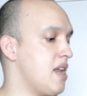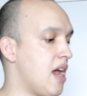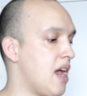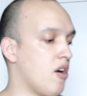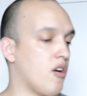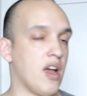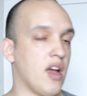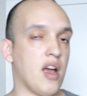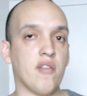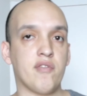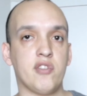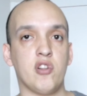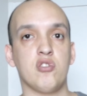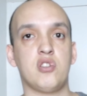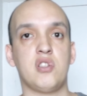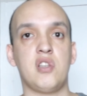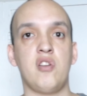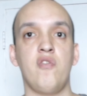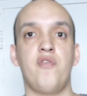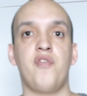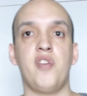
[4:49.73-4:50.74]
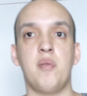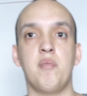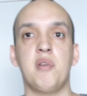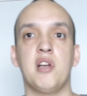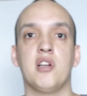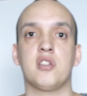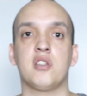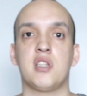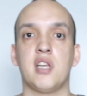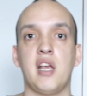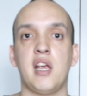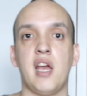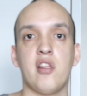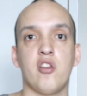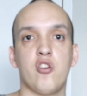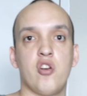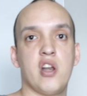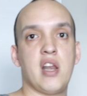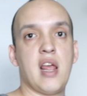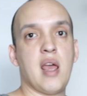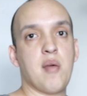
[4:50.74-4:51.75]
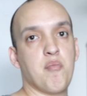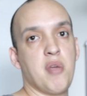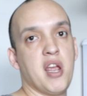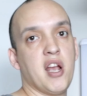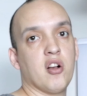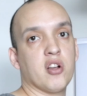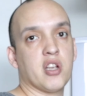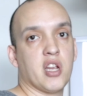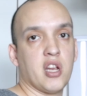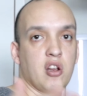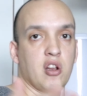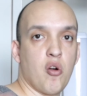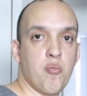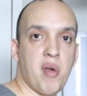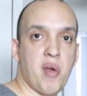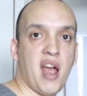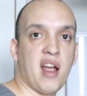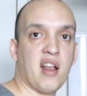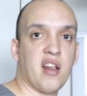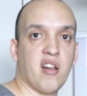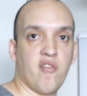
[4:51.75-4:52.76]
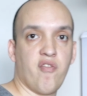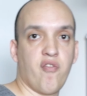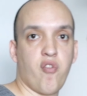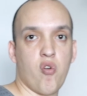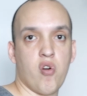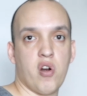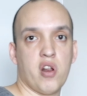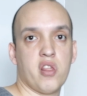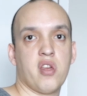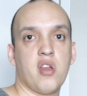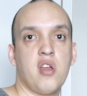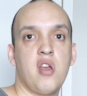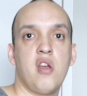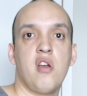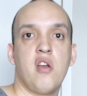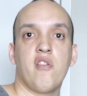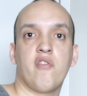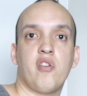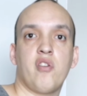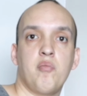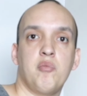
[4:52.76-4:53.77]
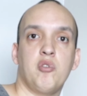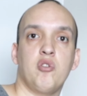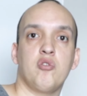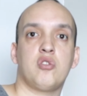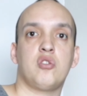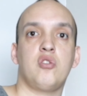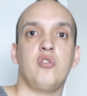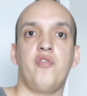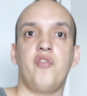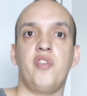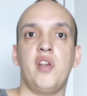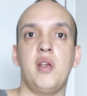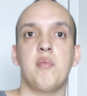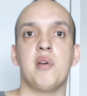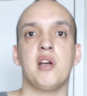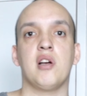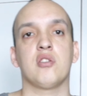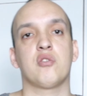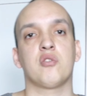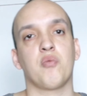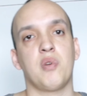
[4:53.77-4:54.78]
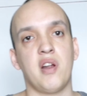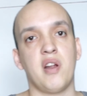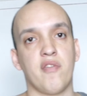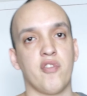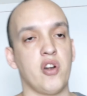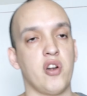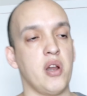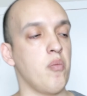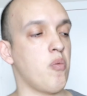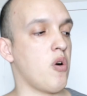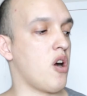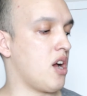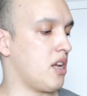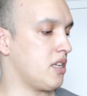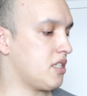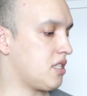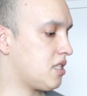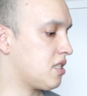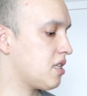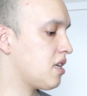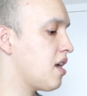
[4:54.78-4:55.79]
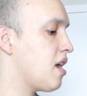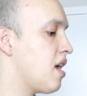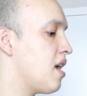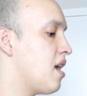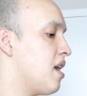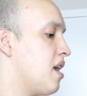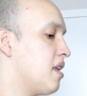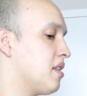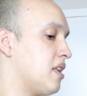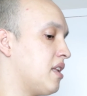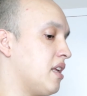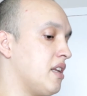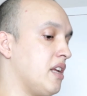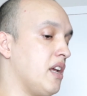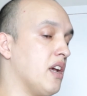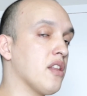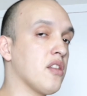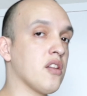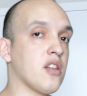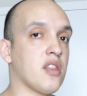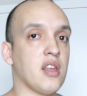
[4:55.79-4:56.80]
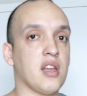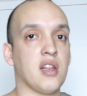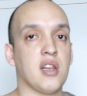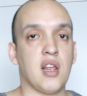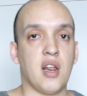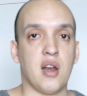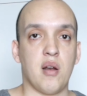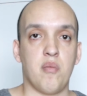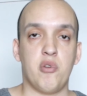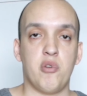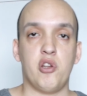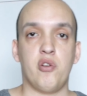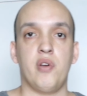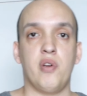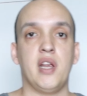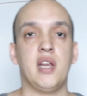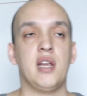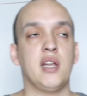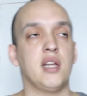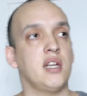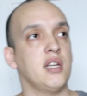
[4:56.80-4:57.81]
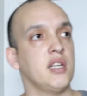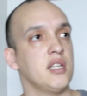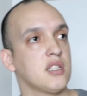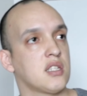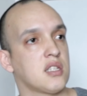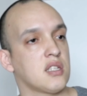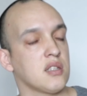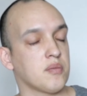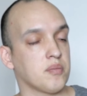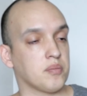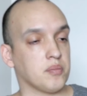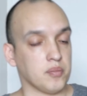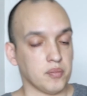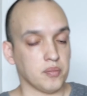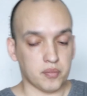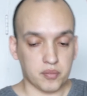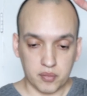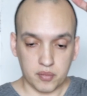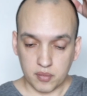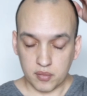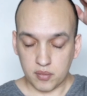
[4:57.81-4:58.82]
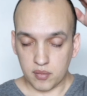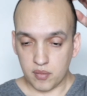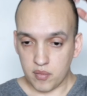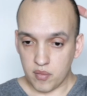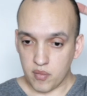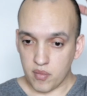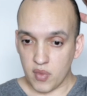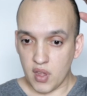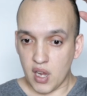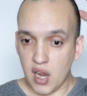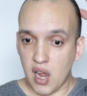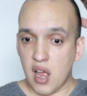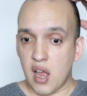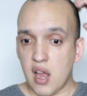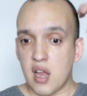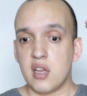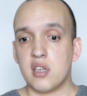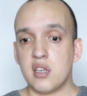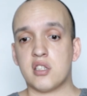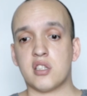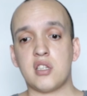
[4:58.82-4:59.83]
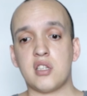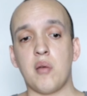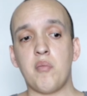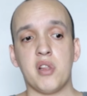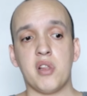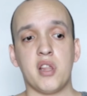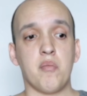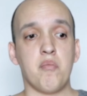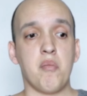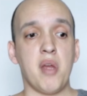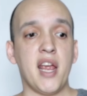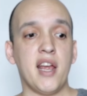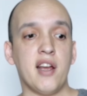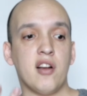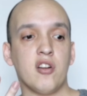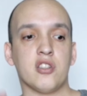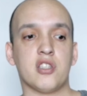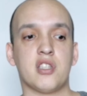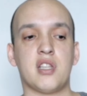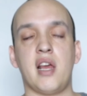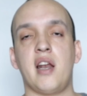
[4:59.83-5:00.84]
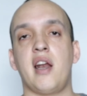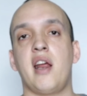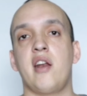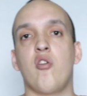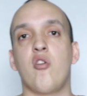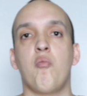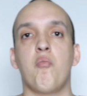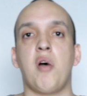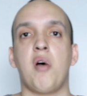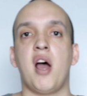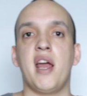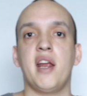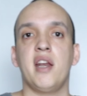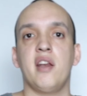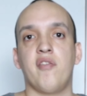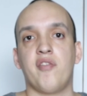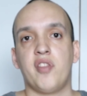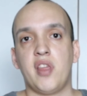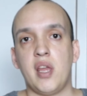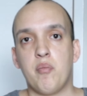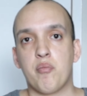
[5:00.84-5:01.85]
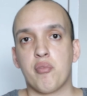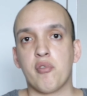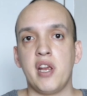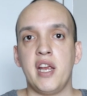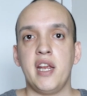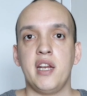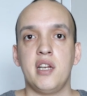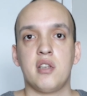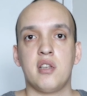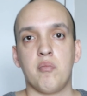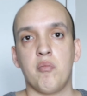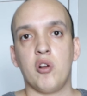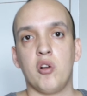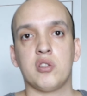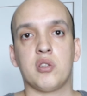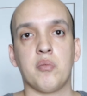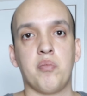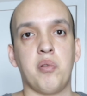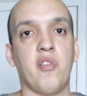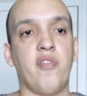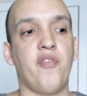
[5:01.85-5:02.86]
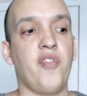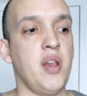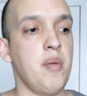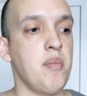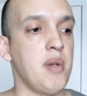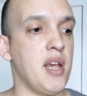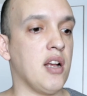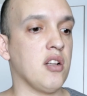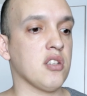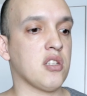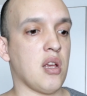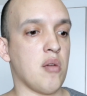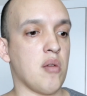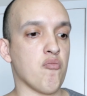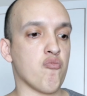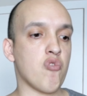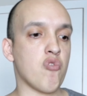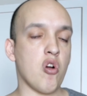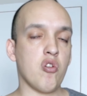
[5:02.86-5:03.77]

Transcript: now I have those two females together, and that male can go back and forth from those two females whenever he wants. Then the other thing that I'm doing is some of the males that I don't mind if they breed to multiple females, I'm